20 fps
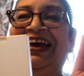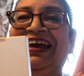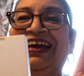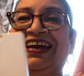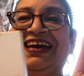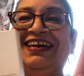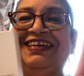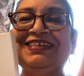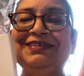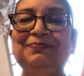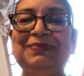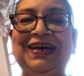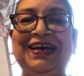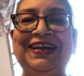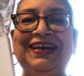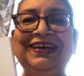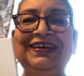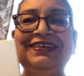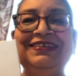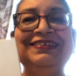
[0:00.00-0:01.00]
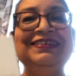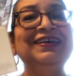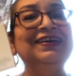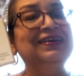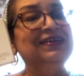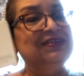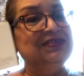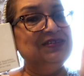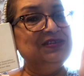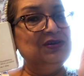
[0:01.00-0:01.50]
Cosmetics.
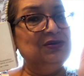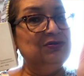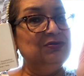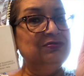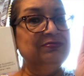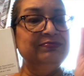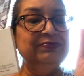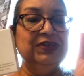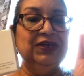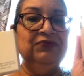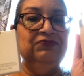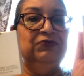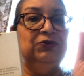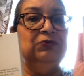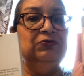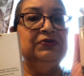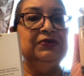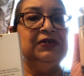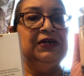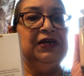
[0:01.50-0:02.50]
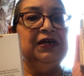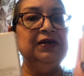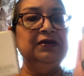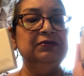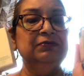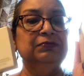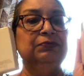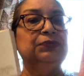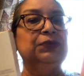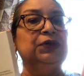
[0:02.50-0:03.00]
So if you see it,
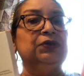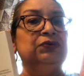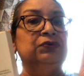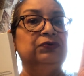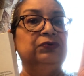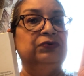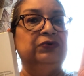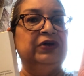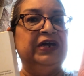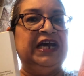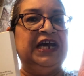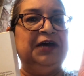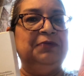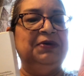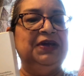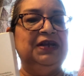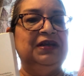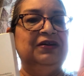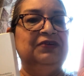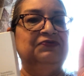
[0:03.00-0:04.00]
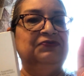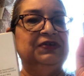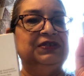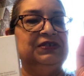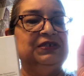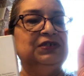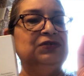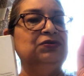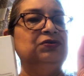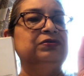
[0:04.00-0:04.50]
grab it if it's
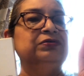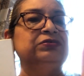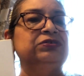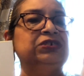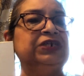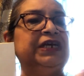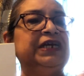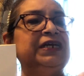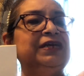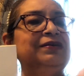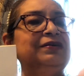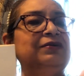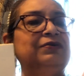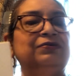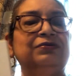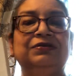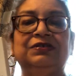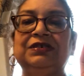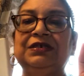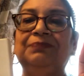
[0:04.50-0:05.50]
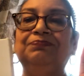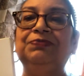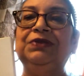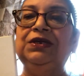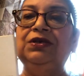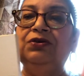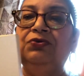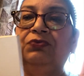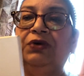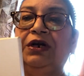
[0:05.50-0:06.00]
in your shade or
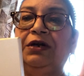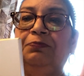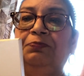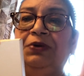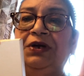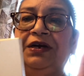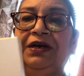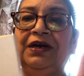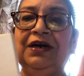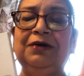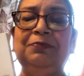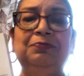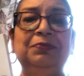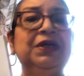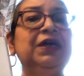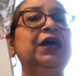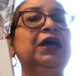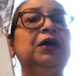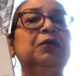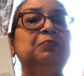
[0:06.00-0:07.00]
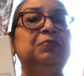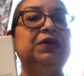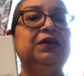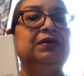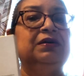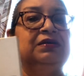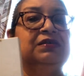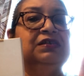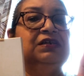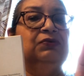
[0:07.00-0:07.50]
something you want to pick up
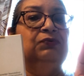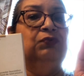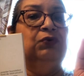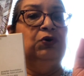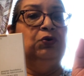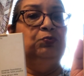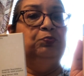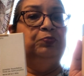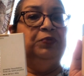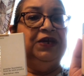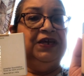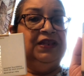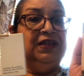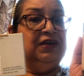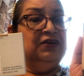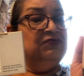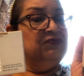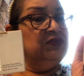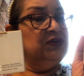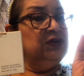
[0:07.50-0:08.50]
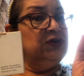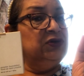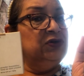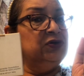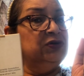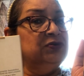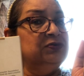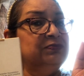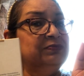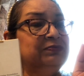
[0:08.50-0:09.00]
because it won't be there for
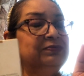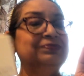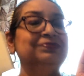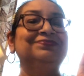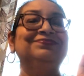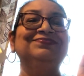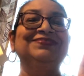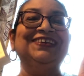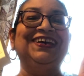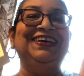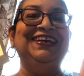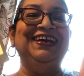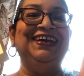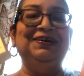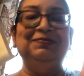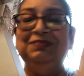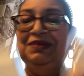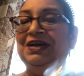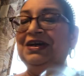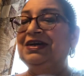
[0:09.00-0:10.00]
long. Yep.